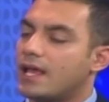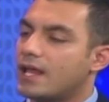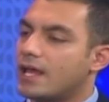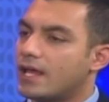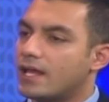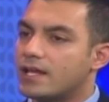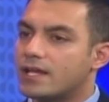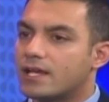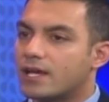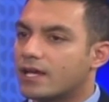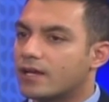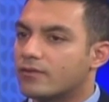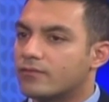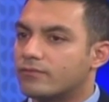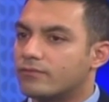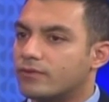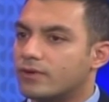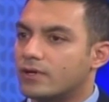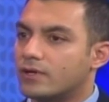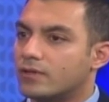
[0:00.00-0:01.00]
any kind
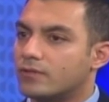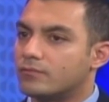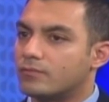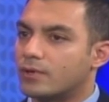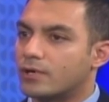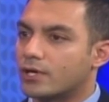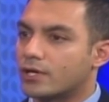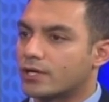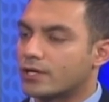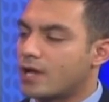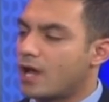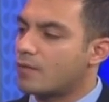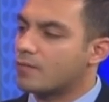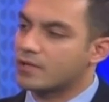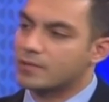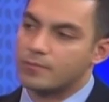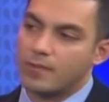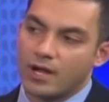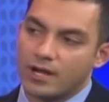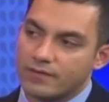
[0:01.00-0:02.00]
of uh,
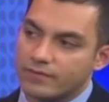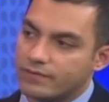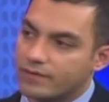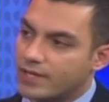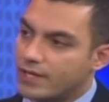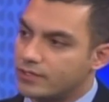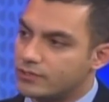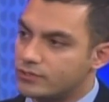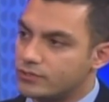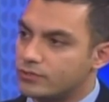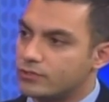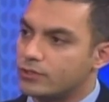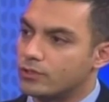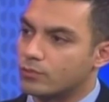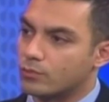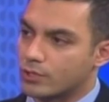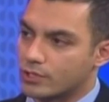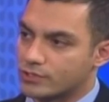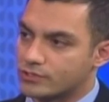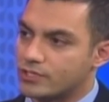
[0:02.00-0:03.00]
ergonomic modification to
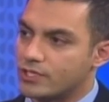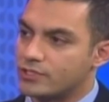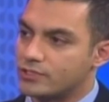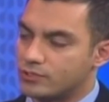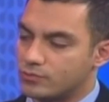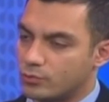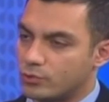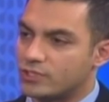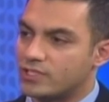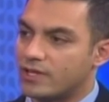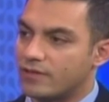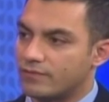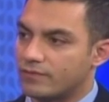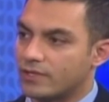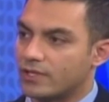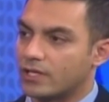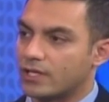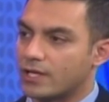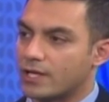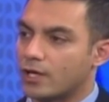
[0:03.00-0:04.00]
your workstation would
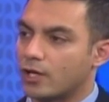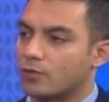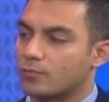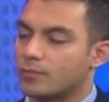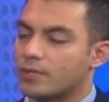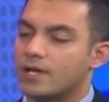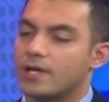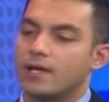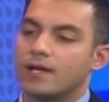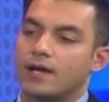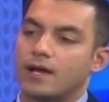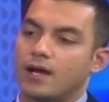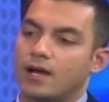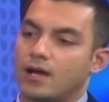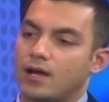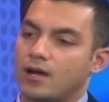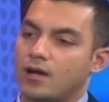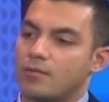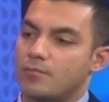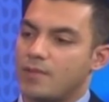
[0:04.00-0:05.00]
definitely help.
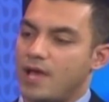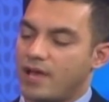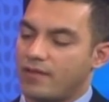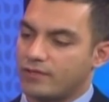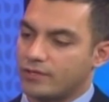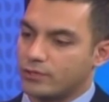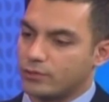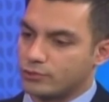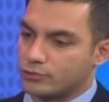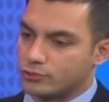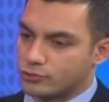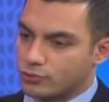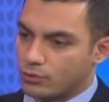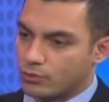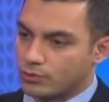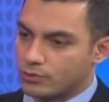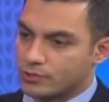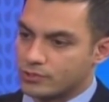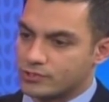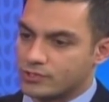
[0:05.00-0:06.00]
Um, having your
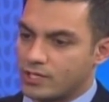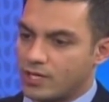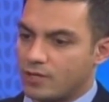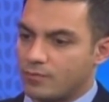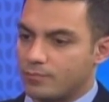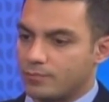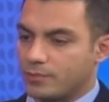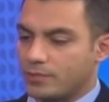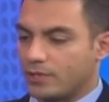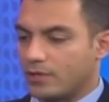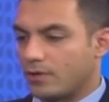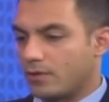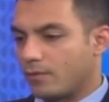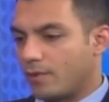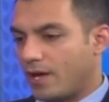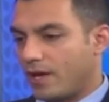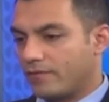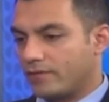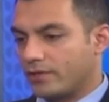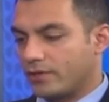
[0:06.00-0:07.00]
shoulders up, you know,
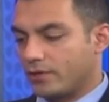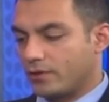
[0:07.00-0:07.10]
having